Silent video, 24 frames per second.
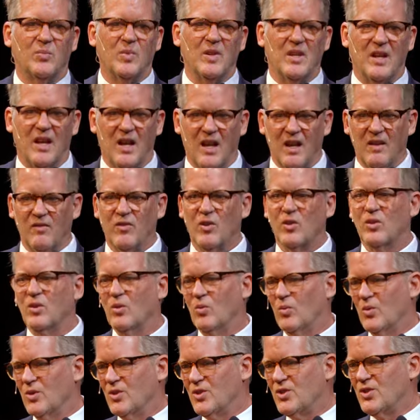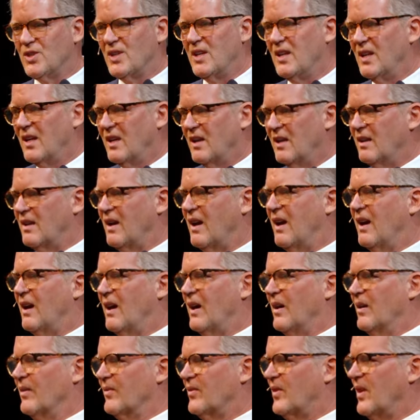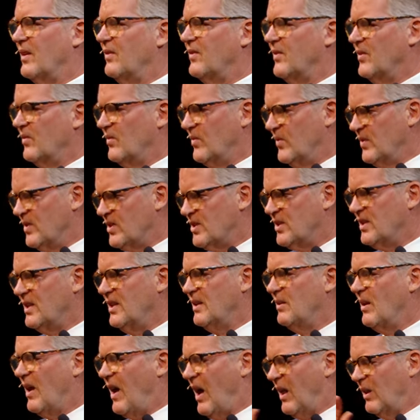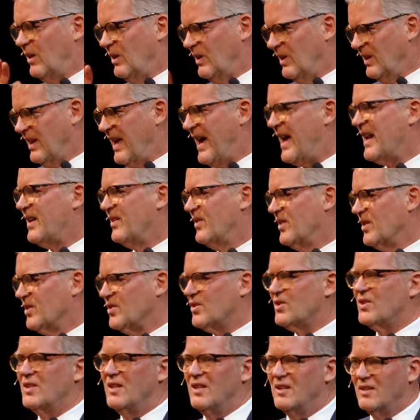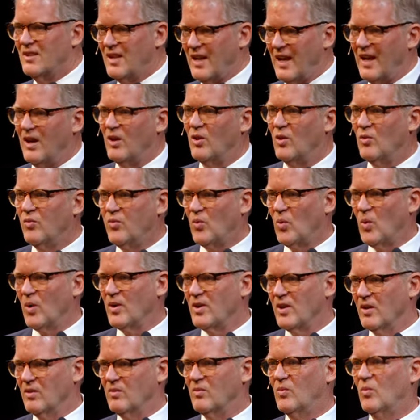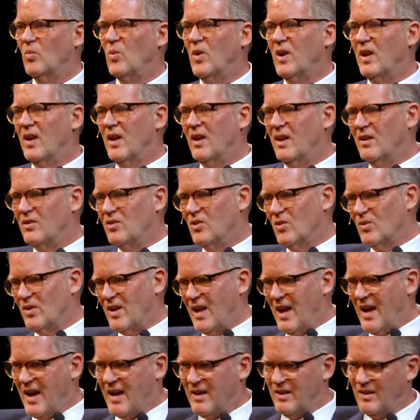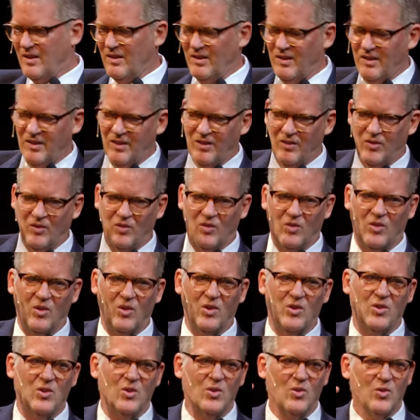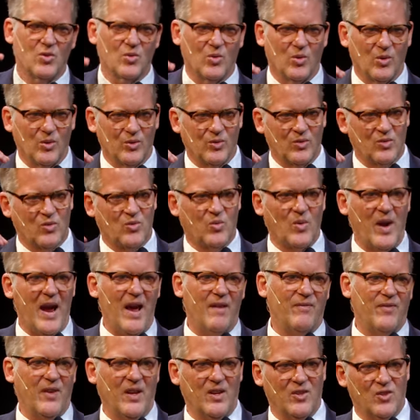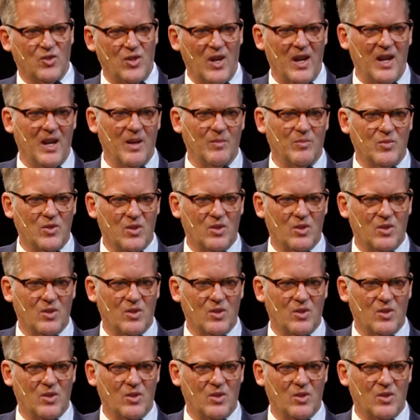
behavior that we're seeing, uh, they've seen a lot of this in California. When you're not in the usual traffic jam